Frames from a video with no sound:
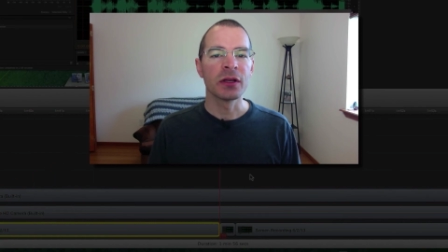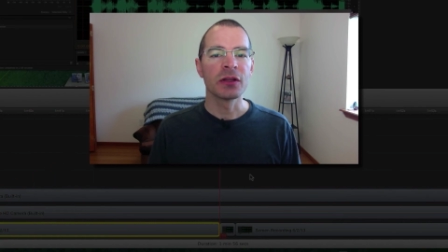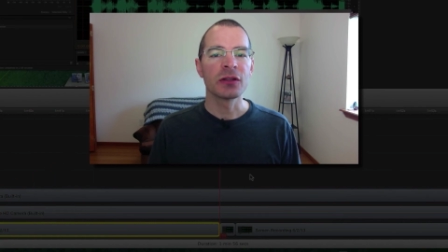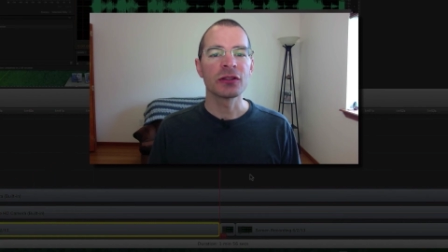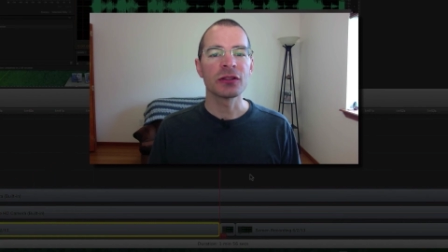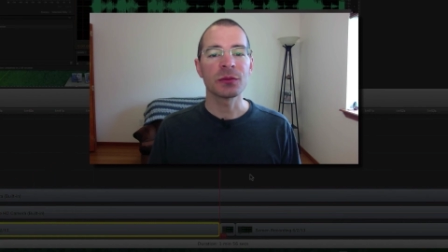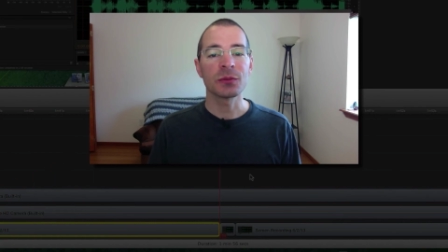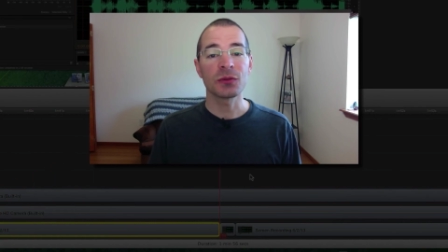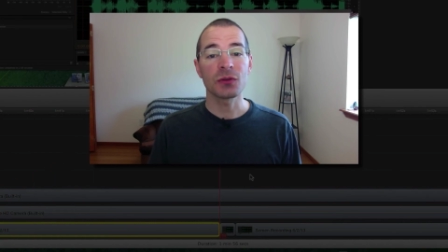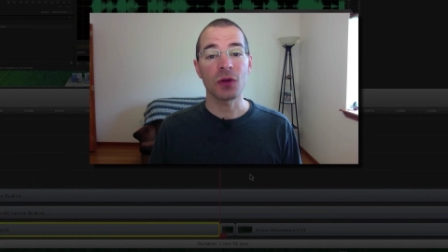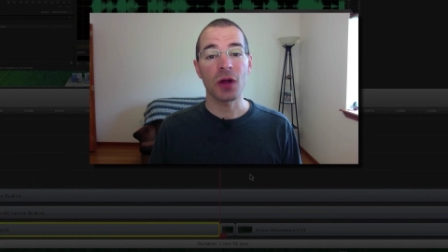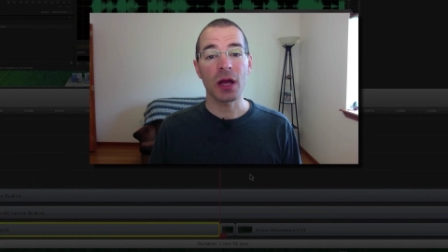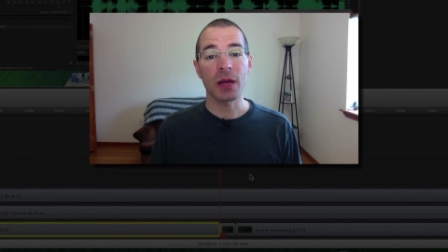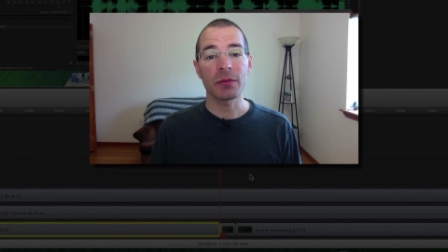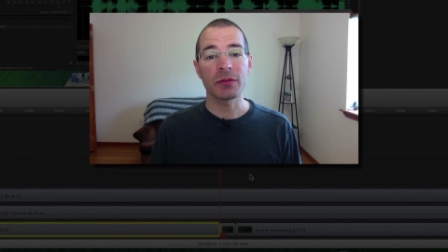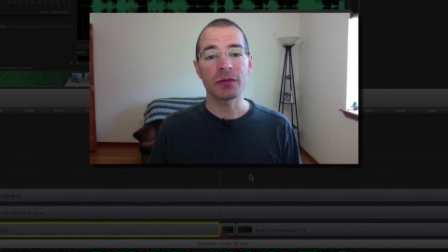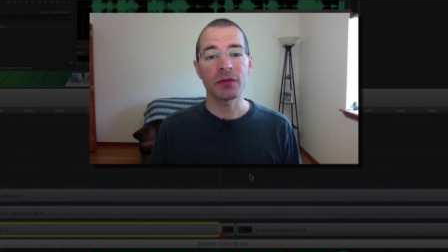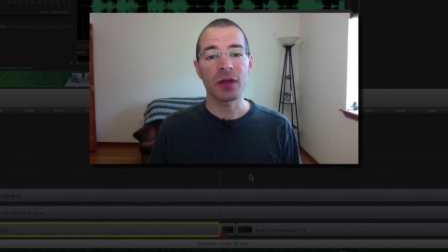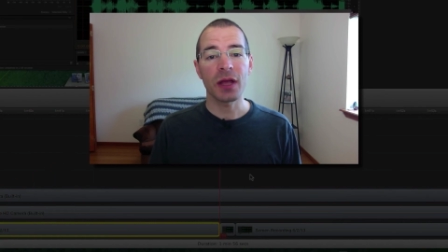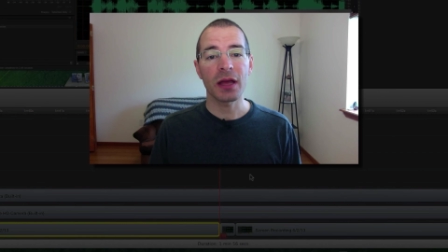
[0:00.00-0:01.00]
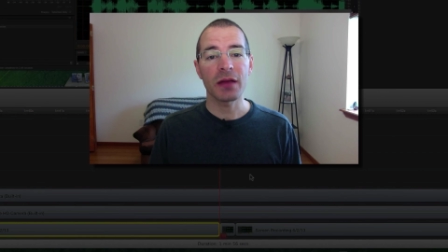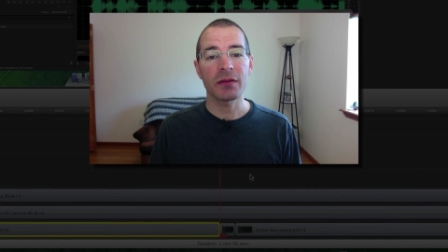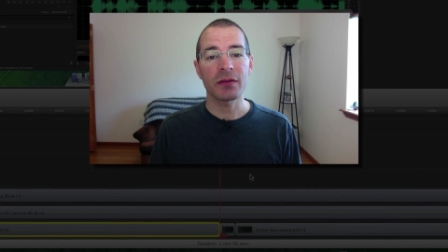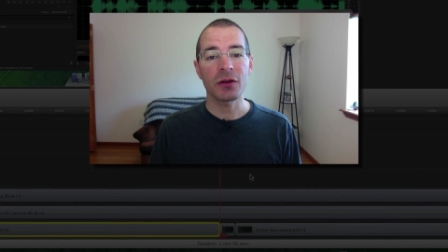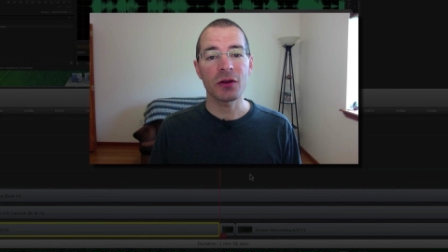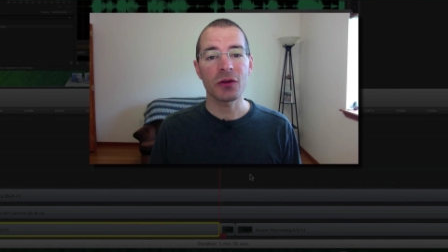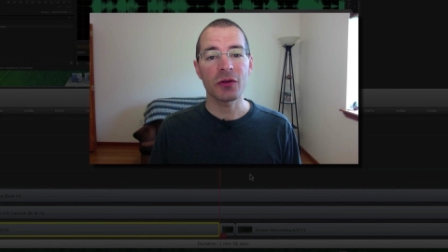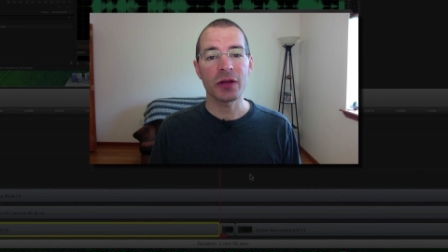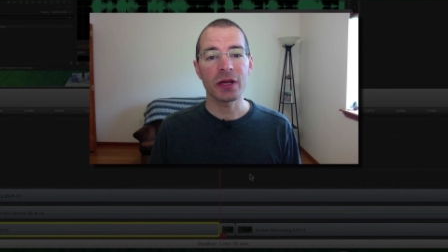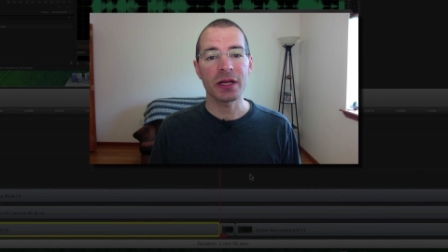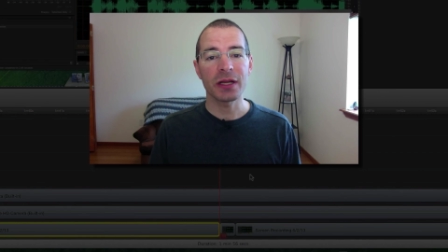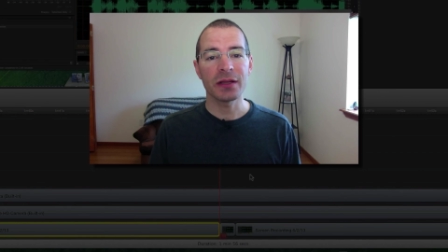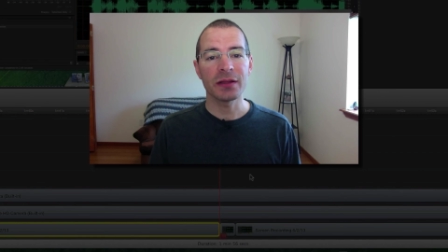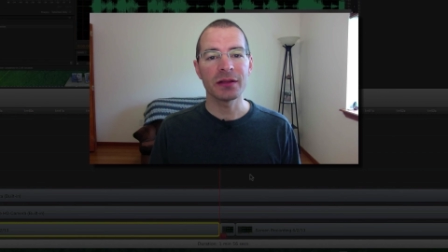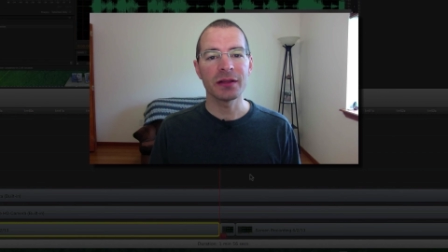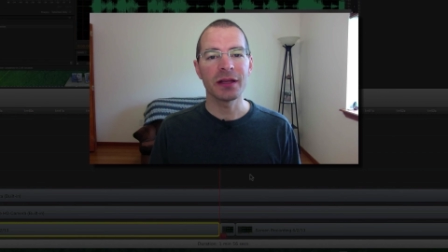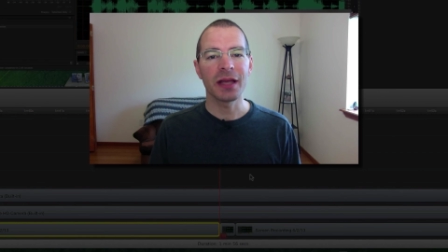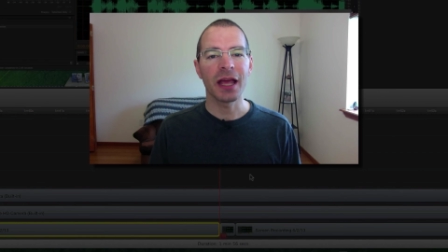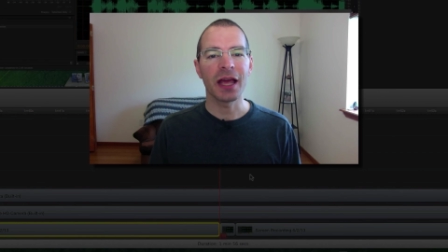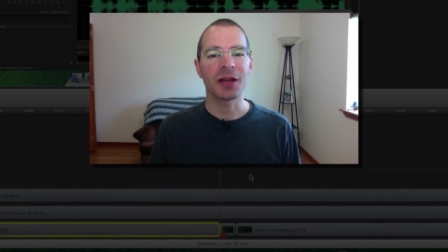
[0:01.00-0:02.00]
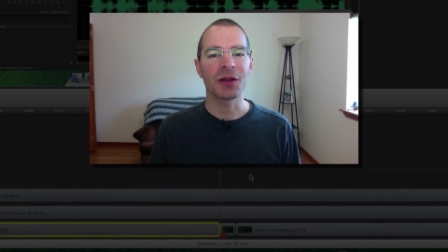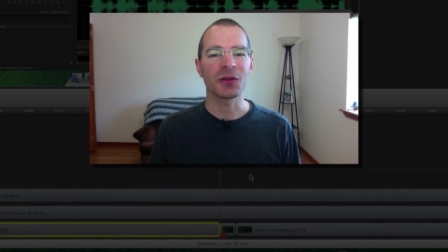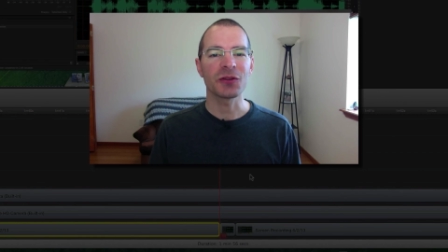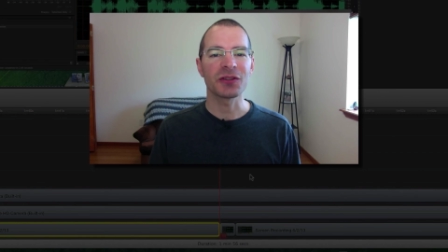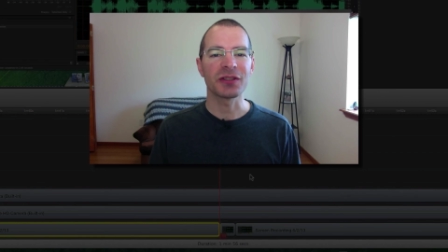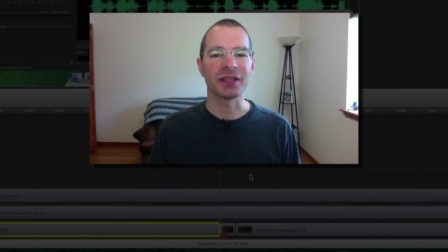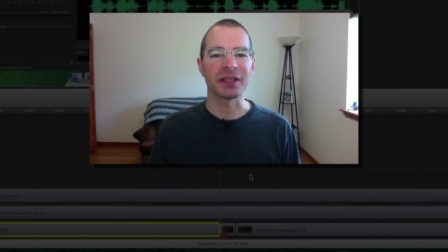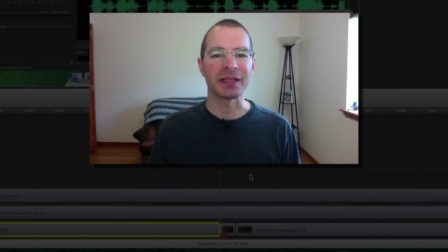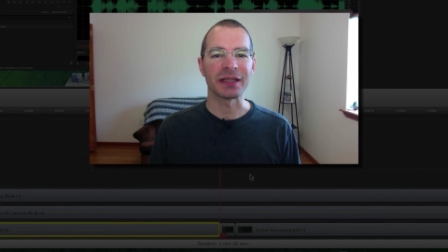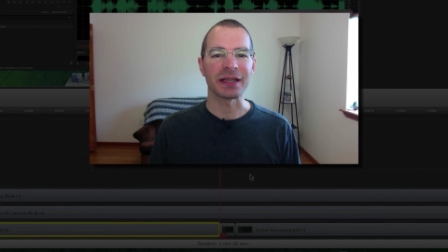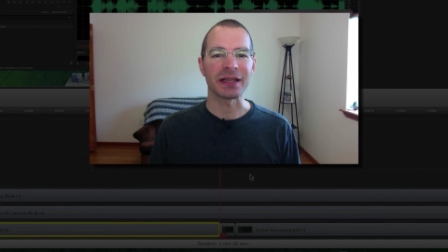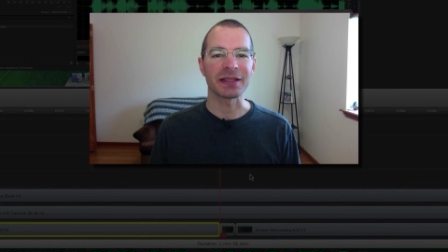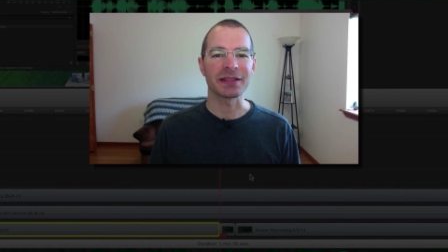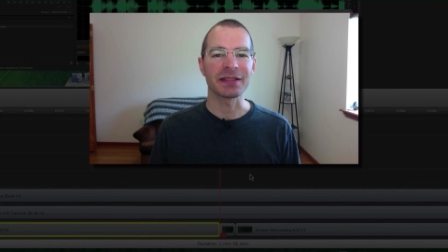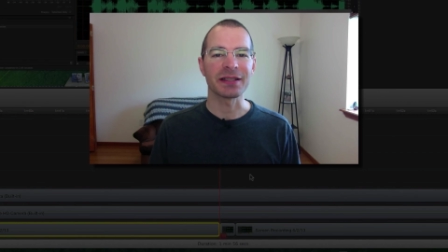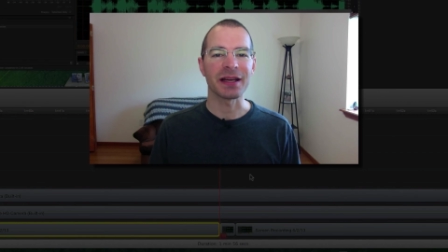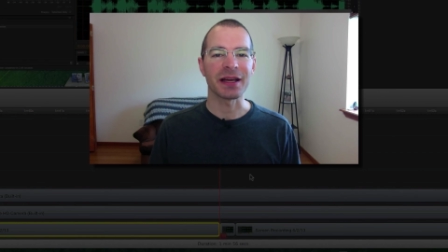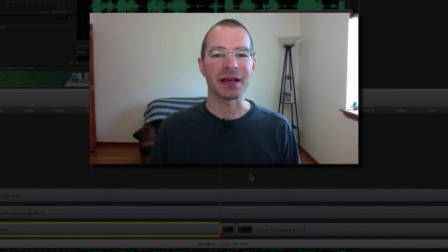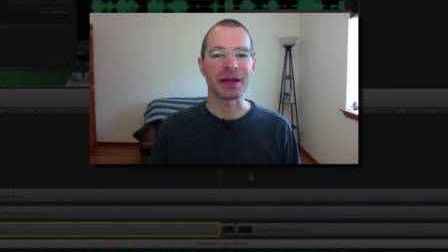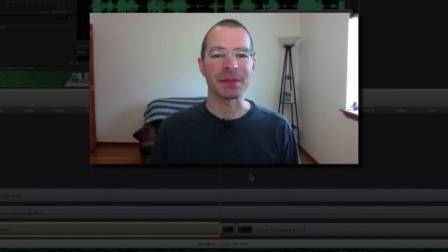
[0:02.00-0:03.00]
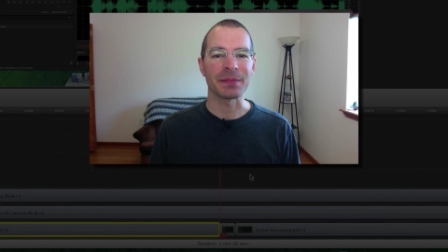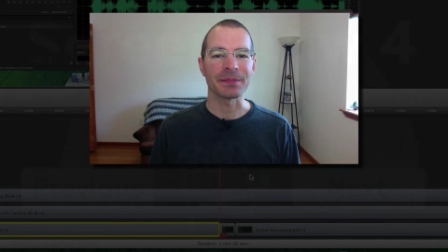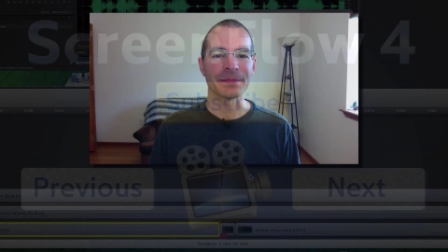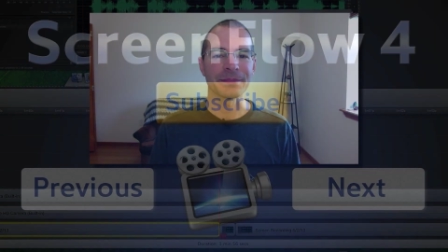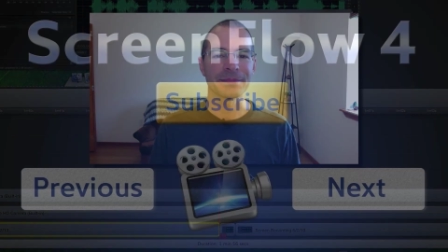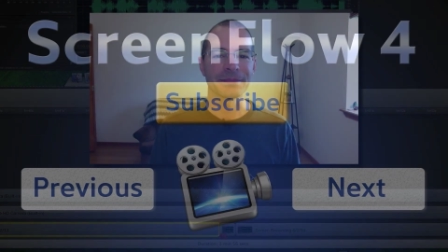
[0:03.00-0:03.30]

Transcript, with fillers: Subscribe if you haven't already, and I'll see you next time.